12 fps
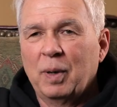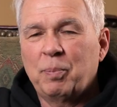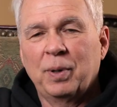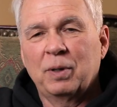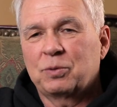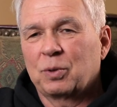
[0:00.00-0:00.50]
My
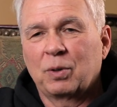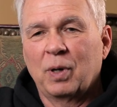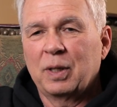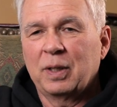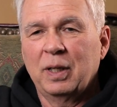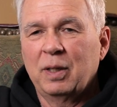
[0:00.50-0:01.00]
parents were
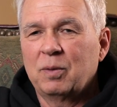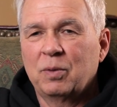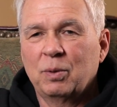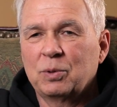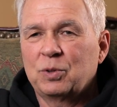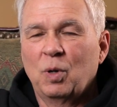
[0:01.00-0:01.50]
great. They didn't.
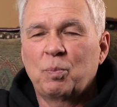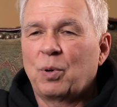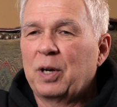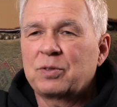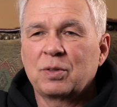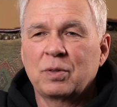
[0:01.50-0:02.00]
There was no
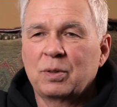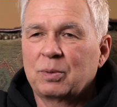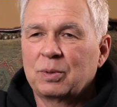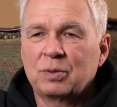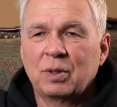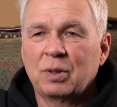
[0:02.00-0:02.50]
pressure. There
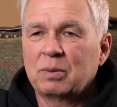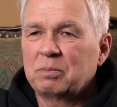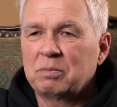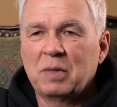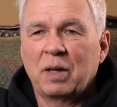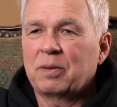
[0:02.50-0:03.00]
was no
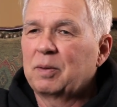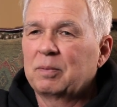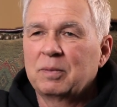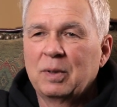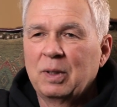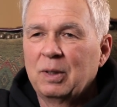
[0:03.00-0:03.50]

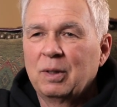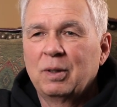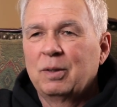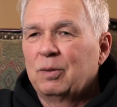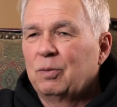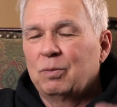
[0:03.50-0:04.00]
nothing.
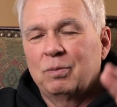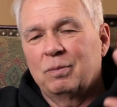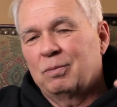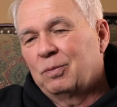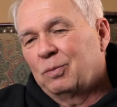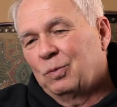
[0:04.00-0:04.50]

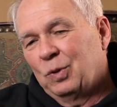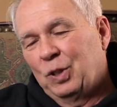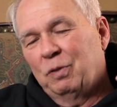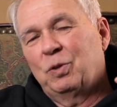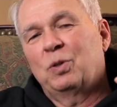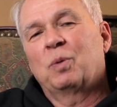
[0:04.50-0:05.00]

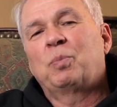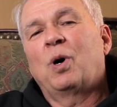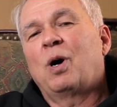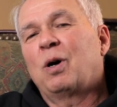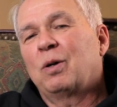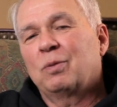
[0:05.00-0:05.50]
Give you your
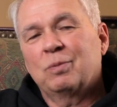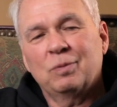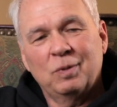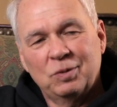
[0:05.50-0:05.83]
ball.